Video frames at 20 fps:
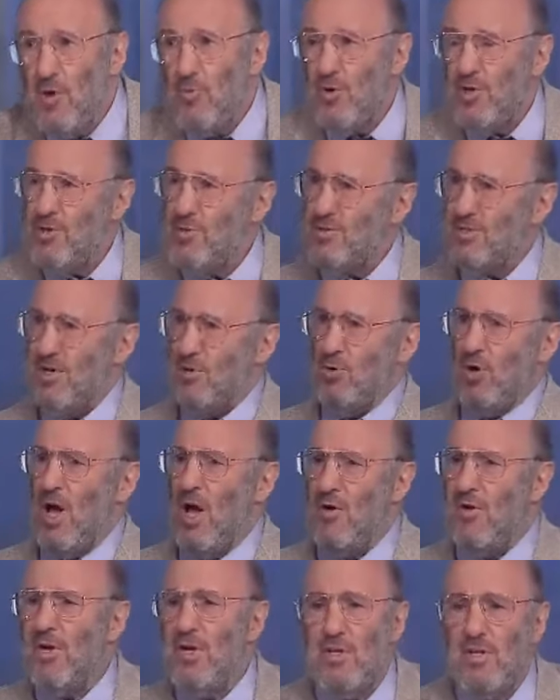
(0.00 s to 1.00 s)
When you say, well,
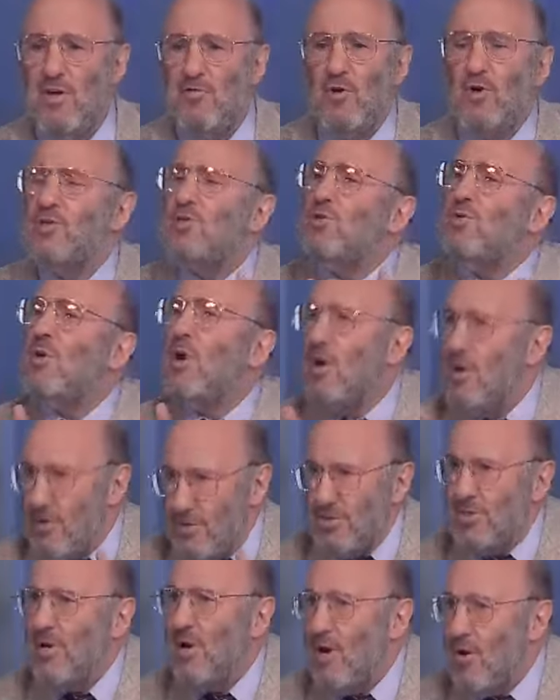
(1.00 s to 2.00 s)
how can you live on
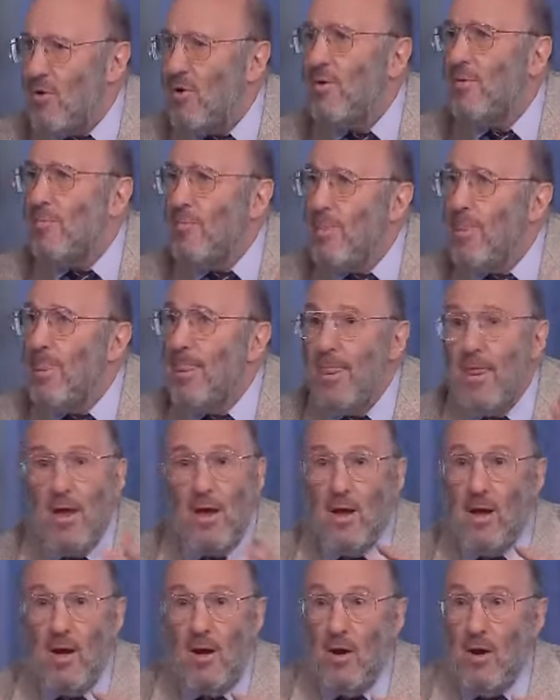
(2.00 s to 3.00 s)
$2 an hour? Mm -hmm.
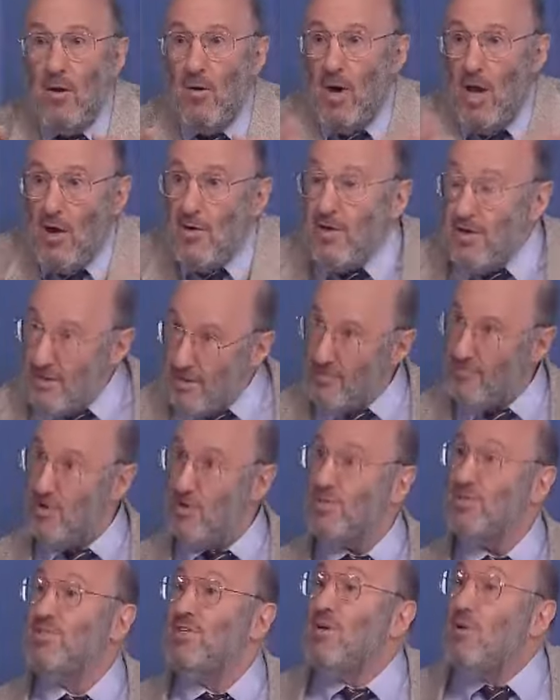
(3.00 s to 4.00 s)
Well, how can you live
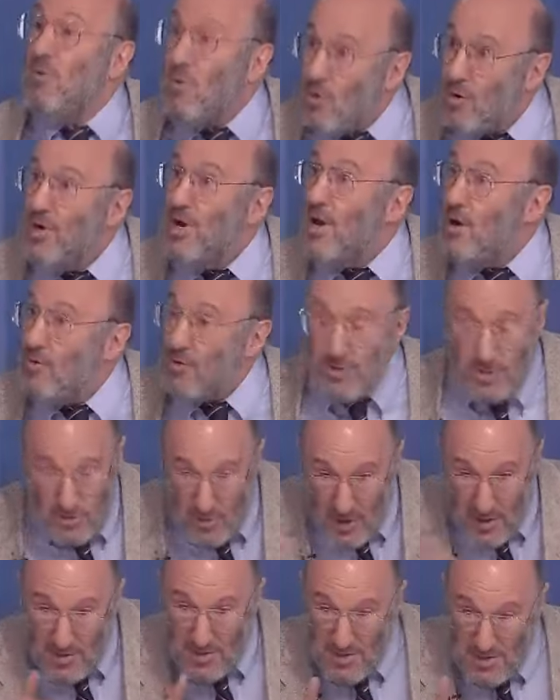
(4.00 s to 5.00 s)
on zero an hour?
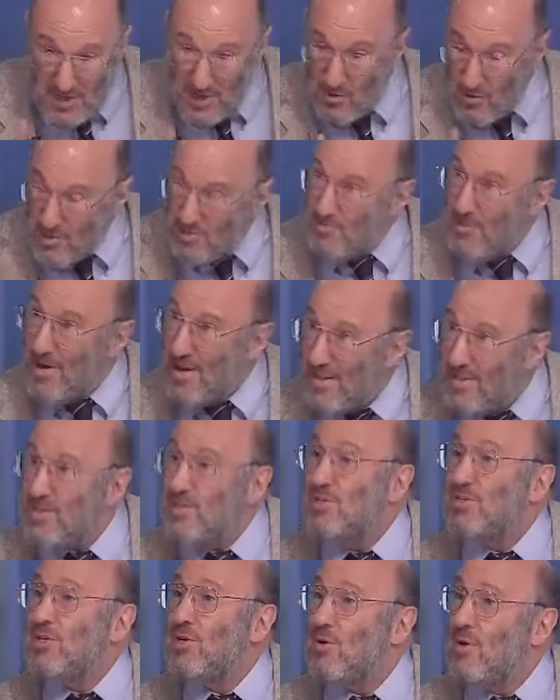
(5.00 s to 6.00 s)
$2 an hour is better
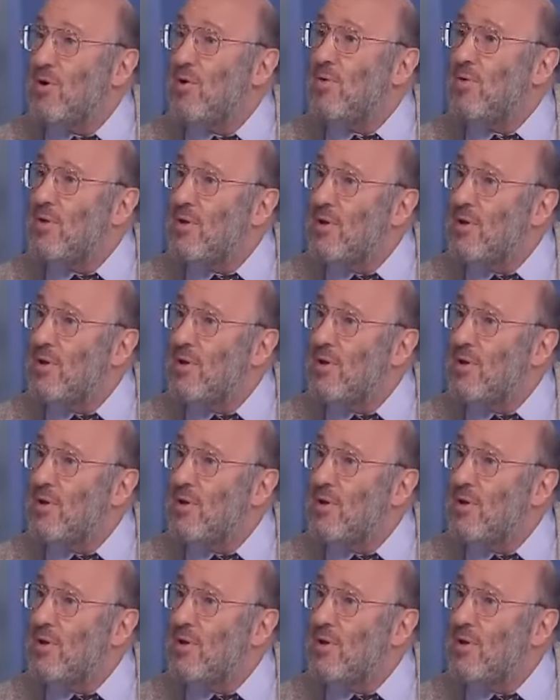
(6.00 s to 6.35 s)
than zero.